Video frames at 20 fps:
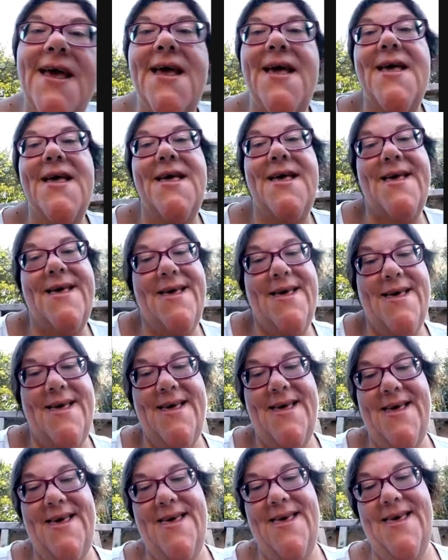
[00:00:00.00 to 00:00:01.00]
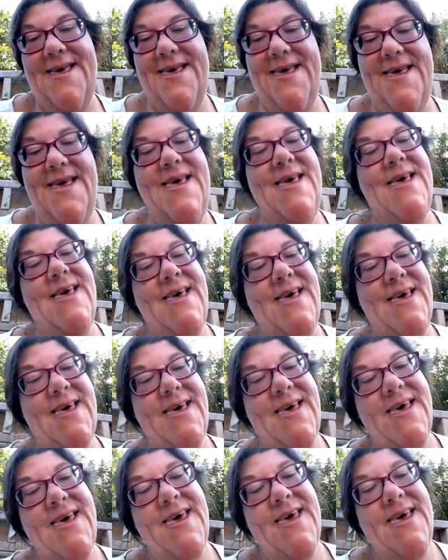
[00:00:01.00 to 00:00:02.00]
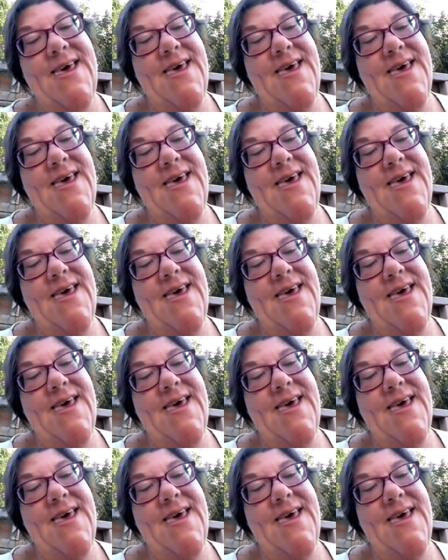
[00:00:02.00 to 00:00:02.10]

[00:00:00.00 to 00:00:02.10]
(no one is talking)